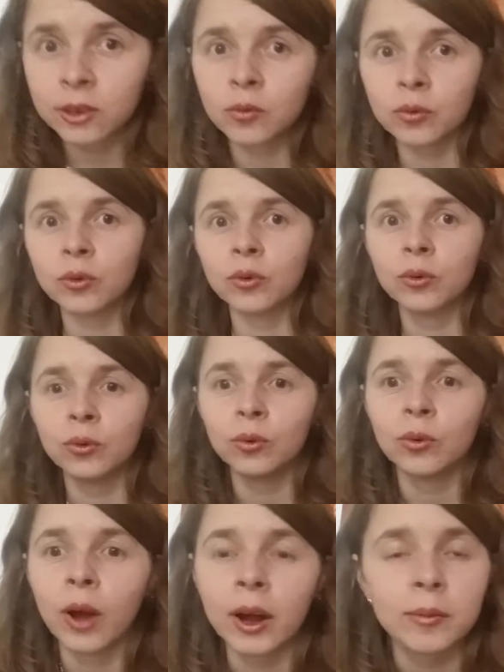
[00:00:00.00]
if you
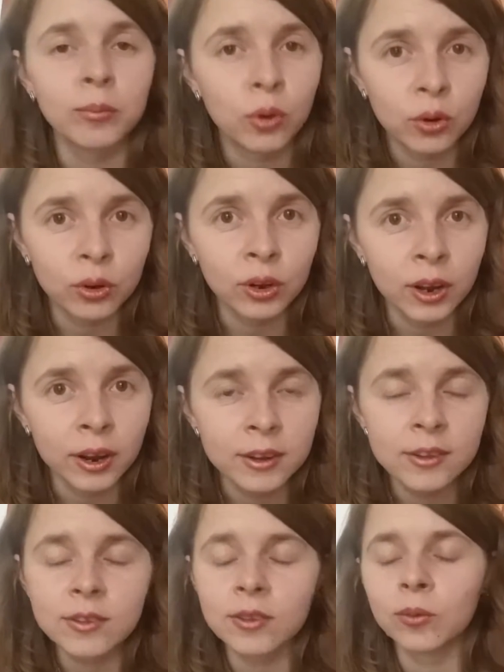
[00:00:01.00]
are more
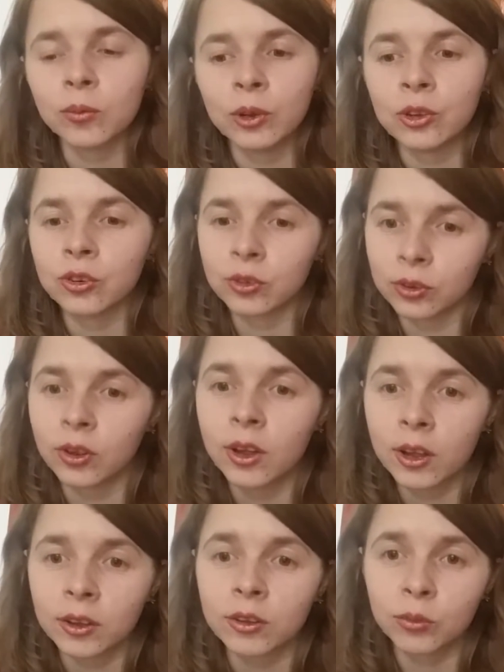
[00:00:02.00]
organized, which
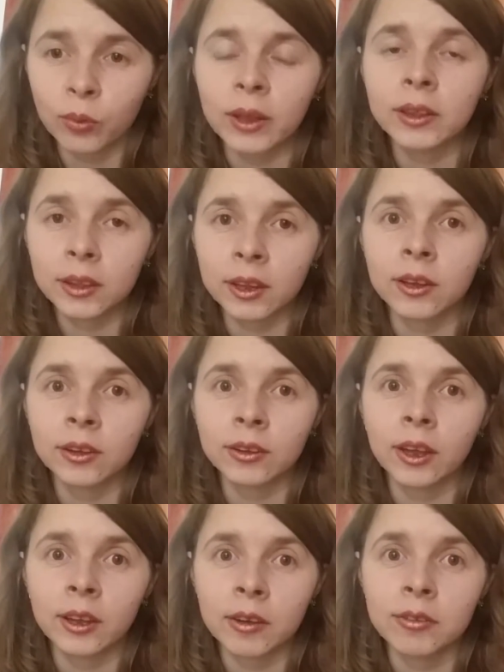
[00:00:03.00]
is one thing
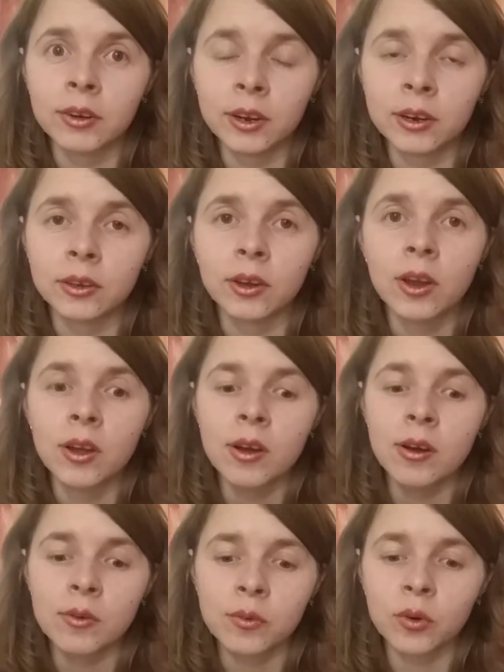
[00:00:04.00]
that I've learned
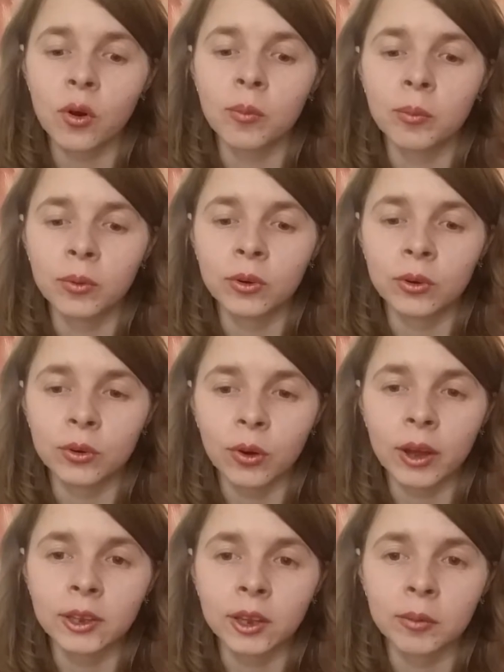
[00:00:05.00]
from
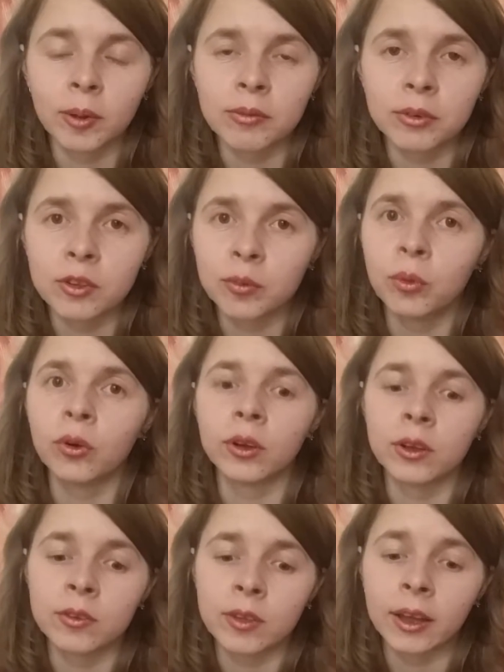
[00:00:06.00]
writing my first book,
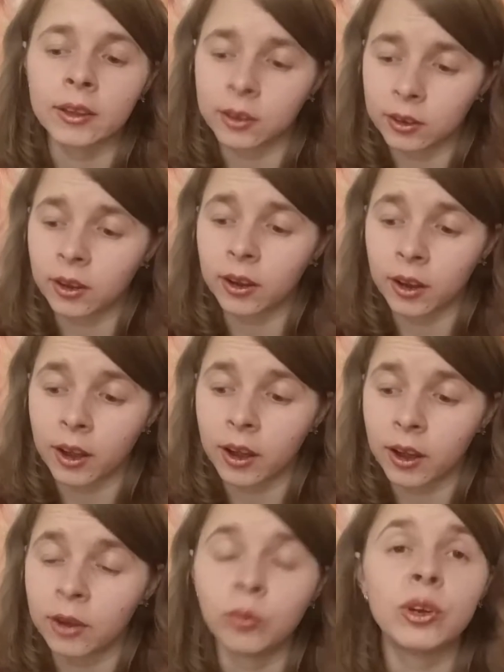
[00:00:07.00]
is that
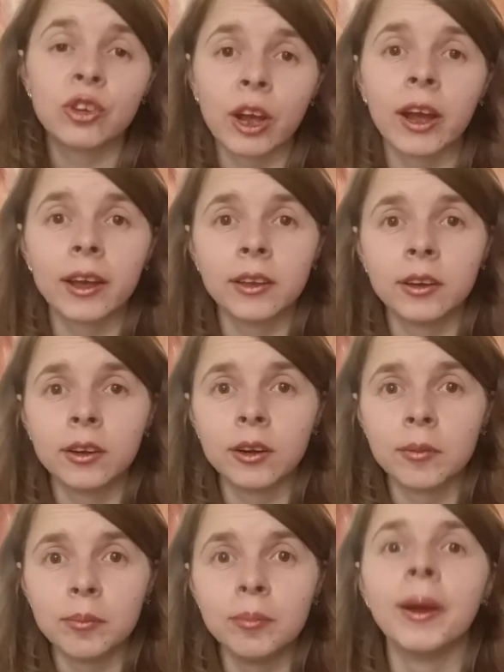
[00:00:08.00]
I wish I had
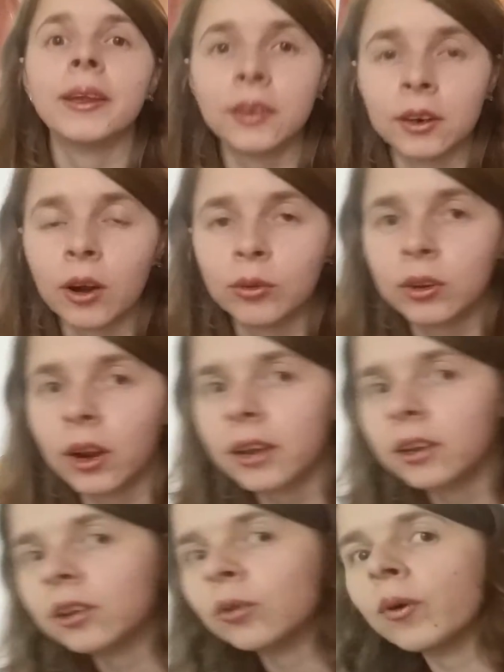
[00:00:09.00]
a better
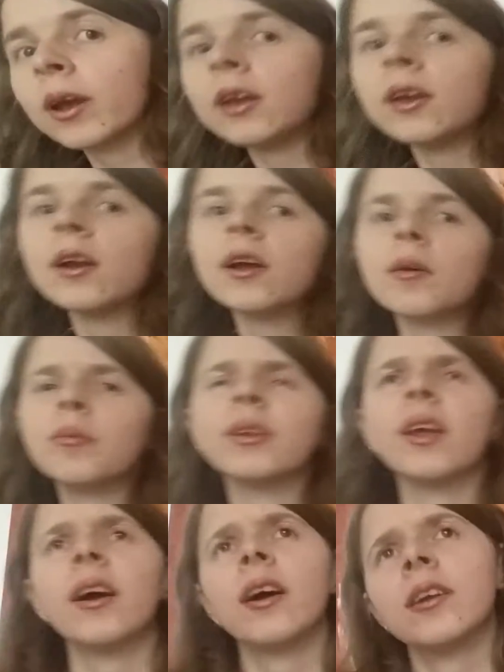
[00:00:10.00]
outline in a way,
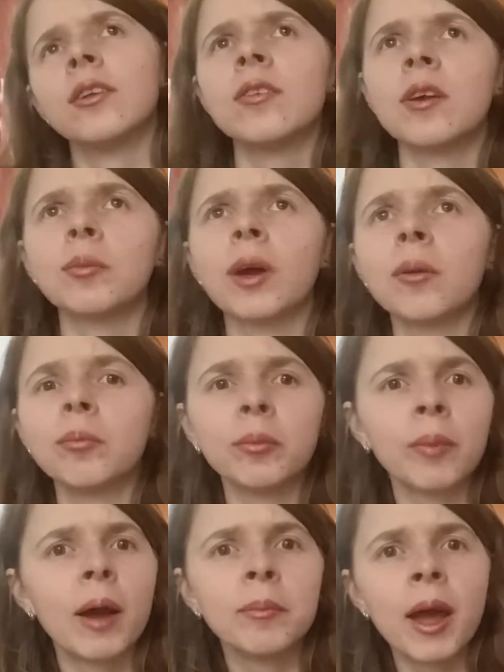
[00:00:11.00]
but at the same
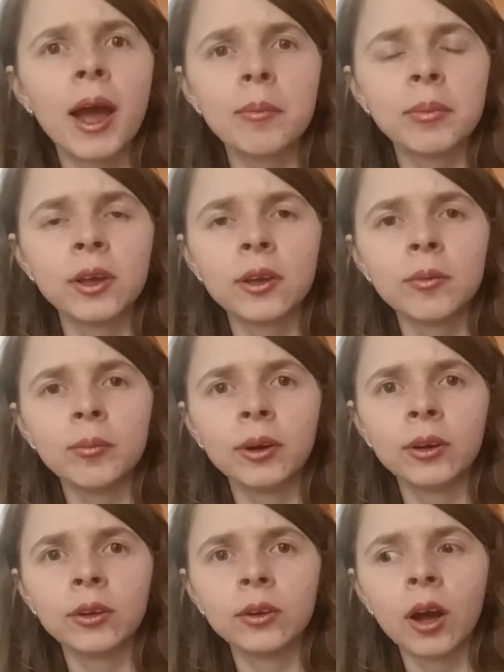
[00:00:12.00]
time I'm happy
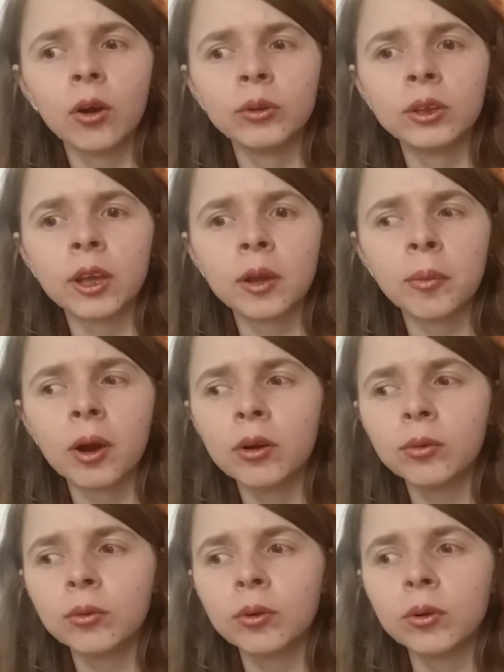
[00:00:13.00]
by how it came out,